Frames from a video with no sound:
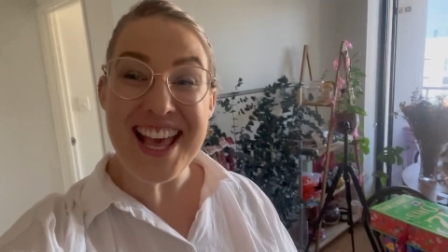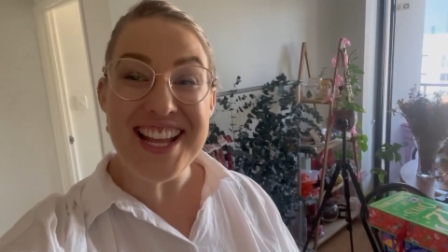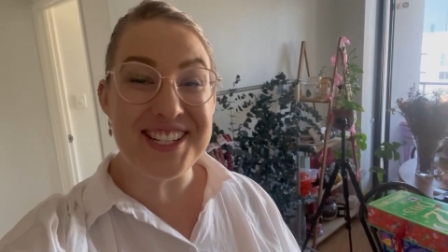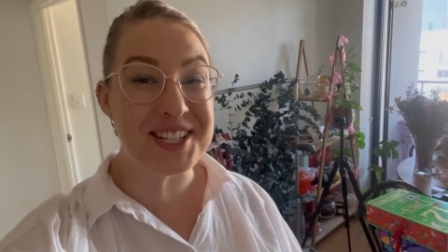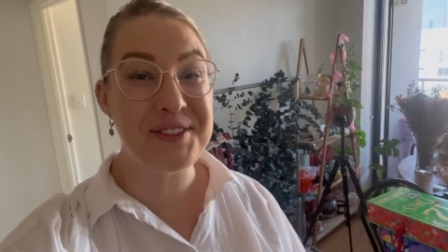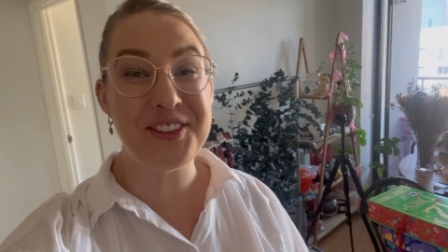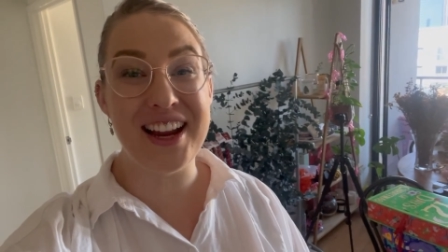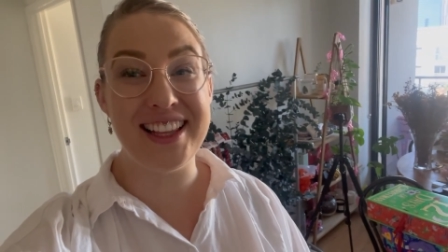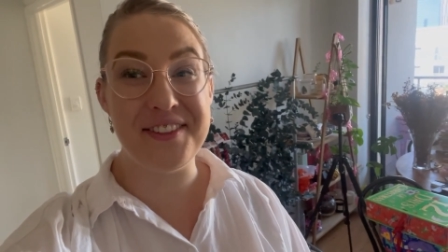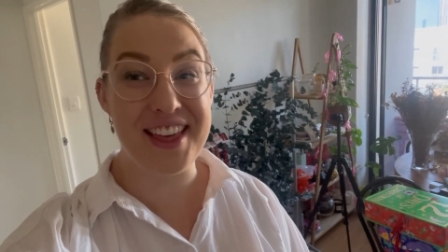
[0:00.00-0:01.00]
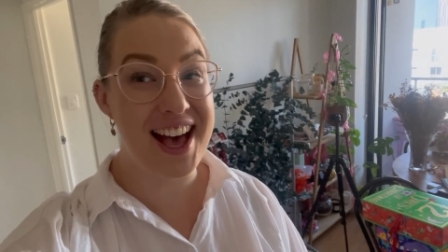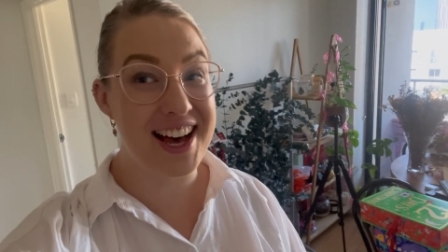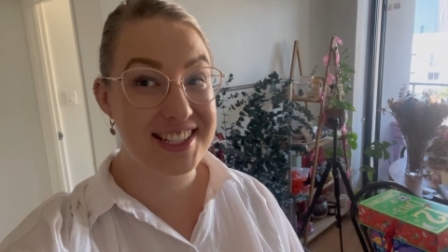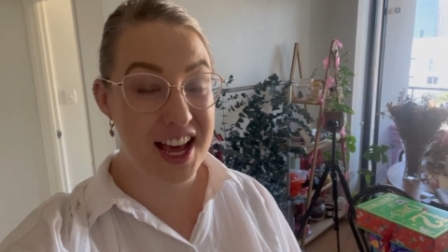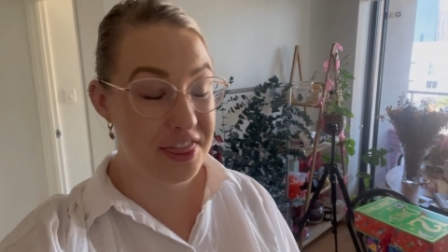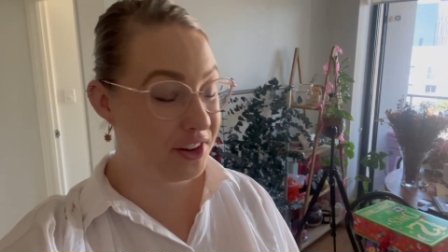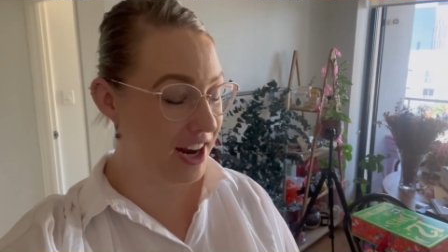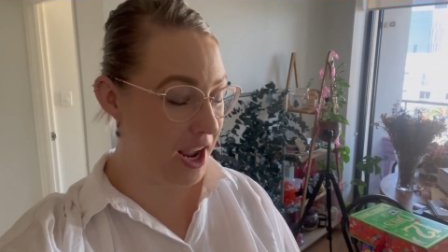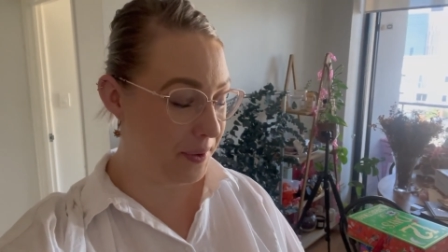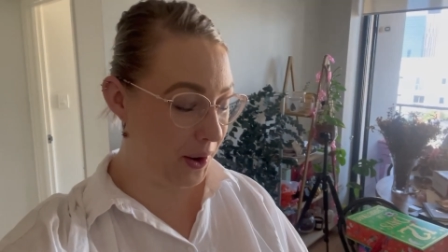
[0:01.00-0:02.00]
Just before I leave the house, I thought
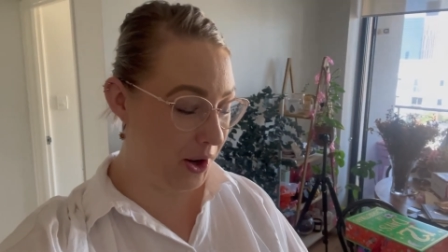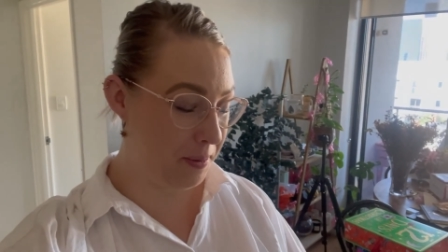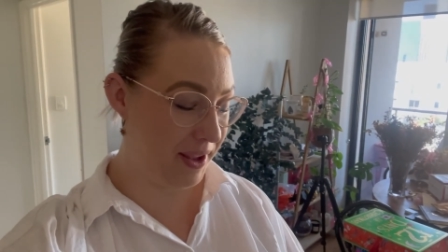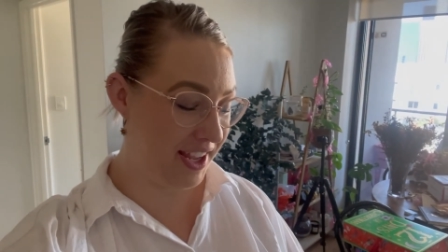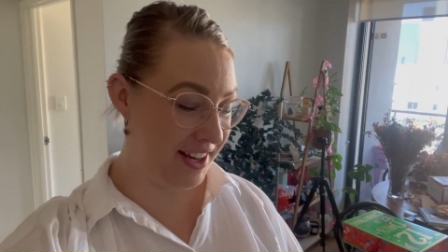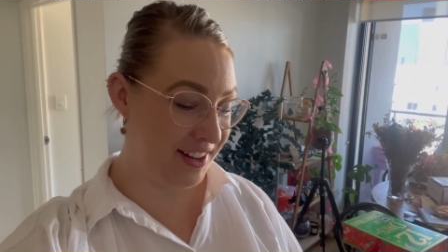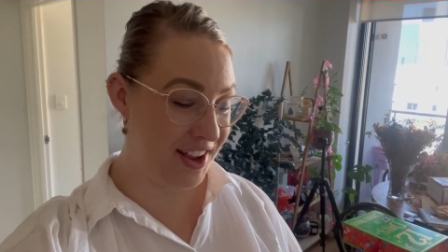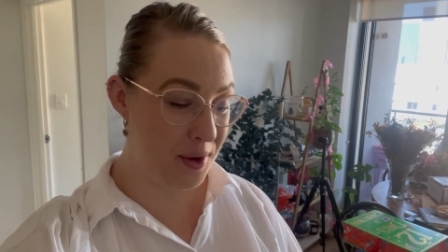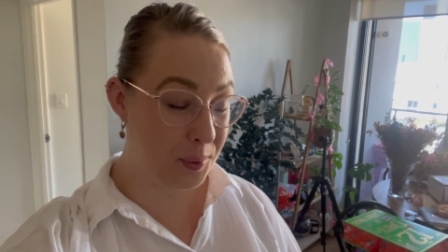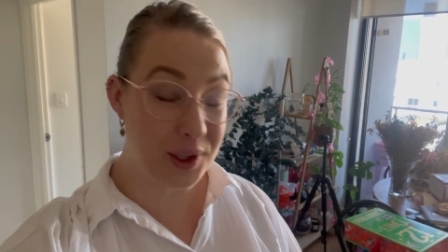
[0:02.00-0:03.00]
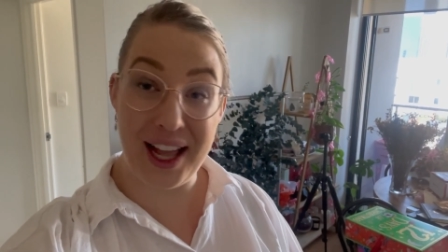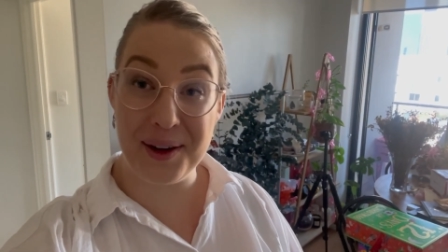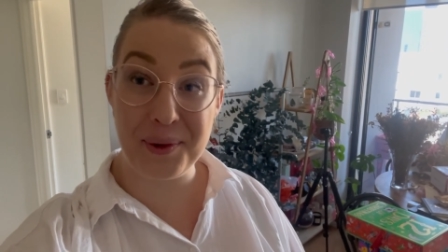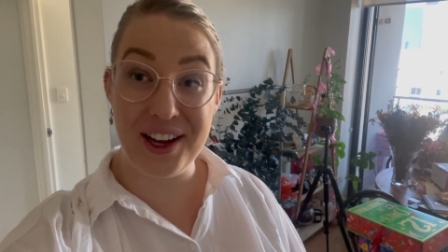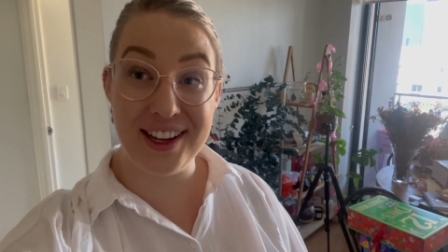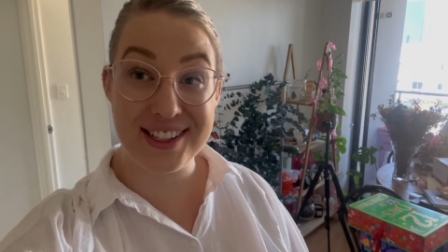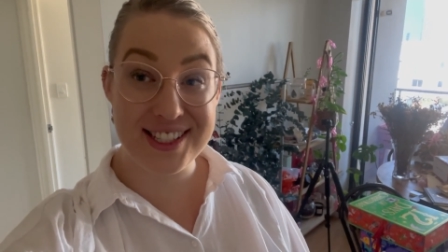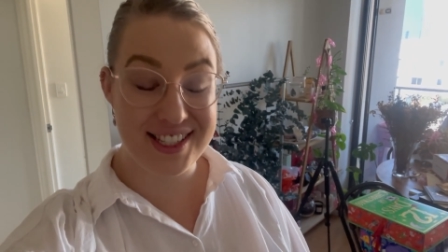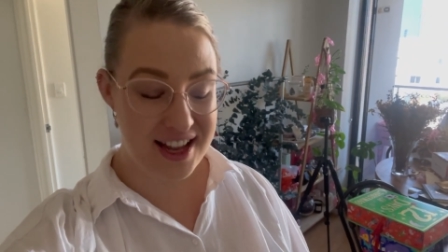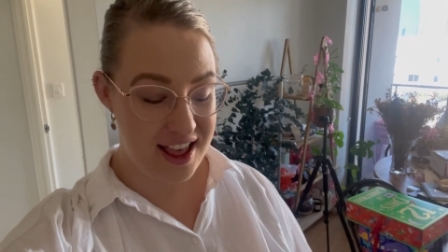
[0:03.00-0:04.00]
I would open Wool and
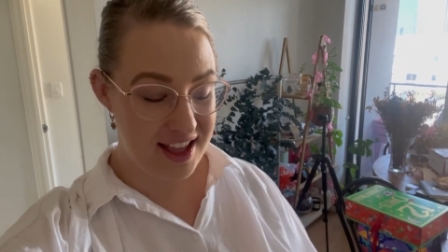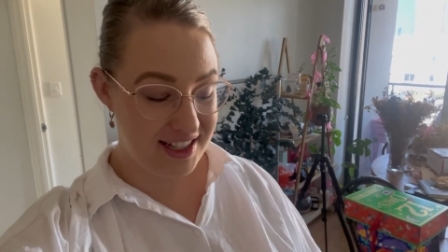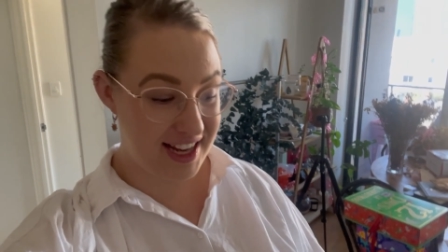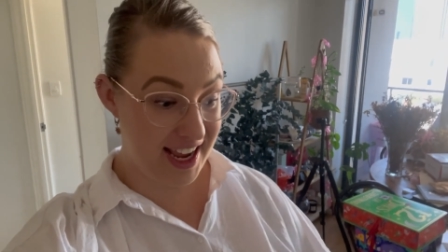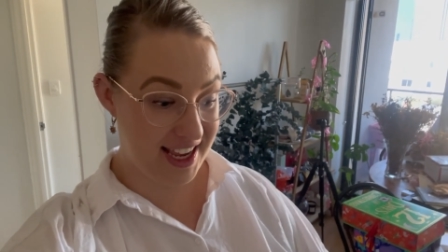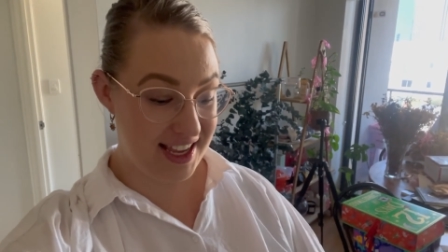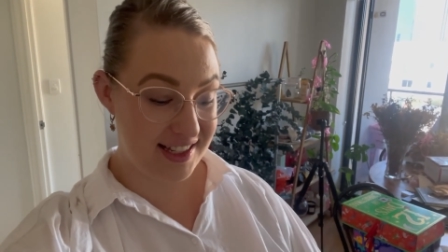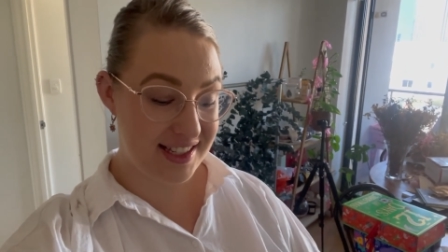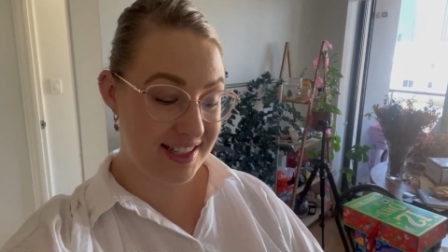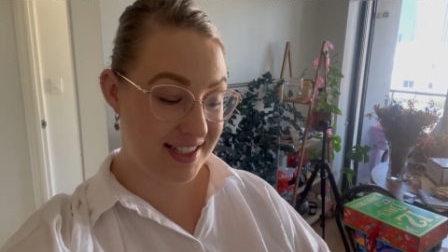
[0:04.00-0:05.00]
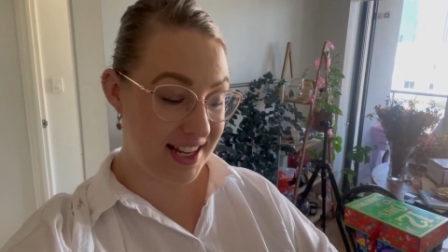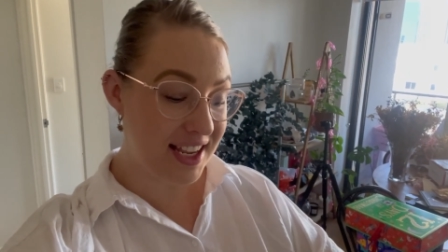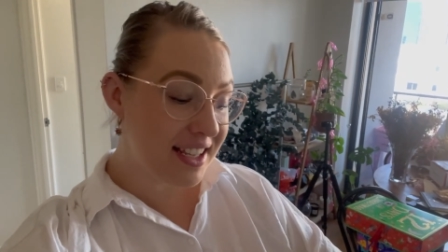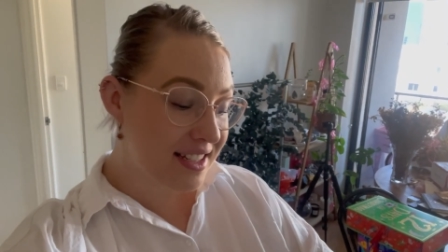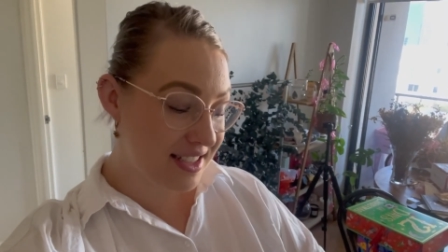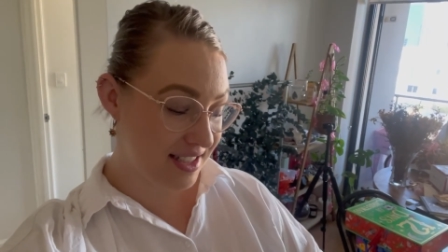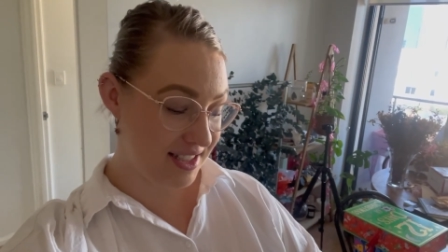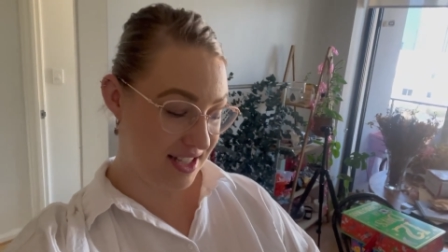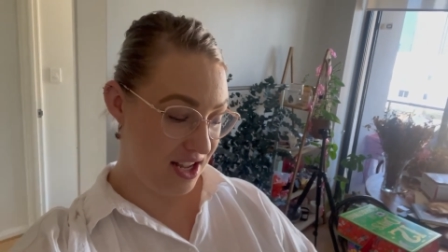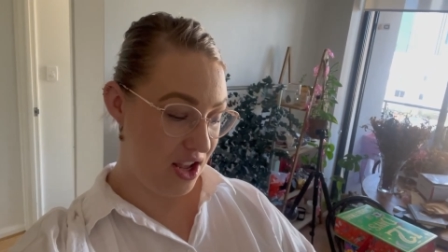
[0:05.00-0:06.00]
Works day 6,
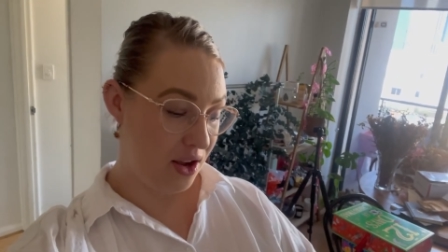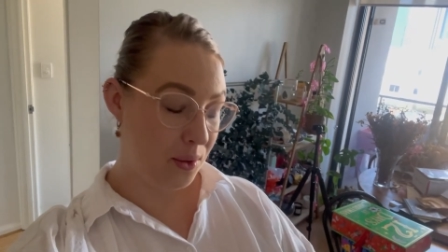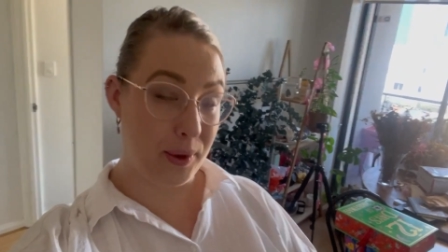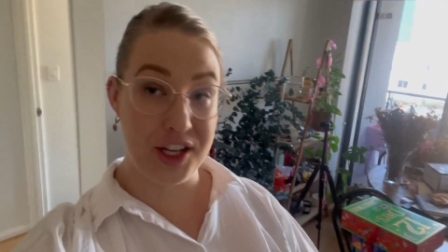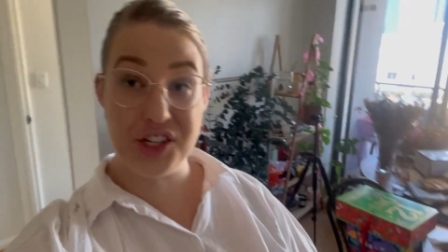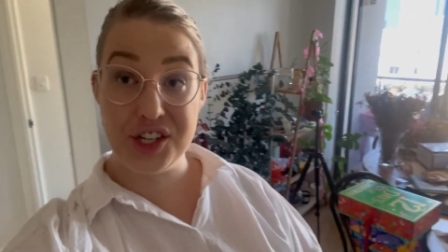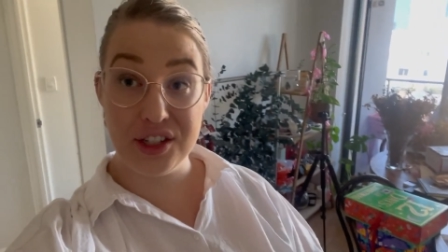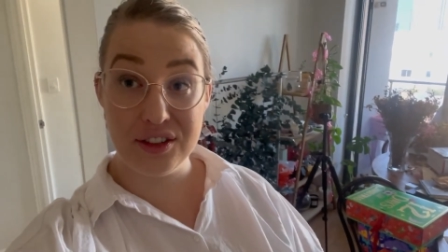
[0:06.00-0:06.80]
which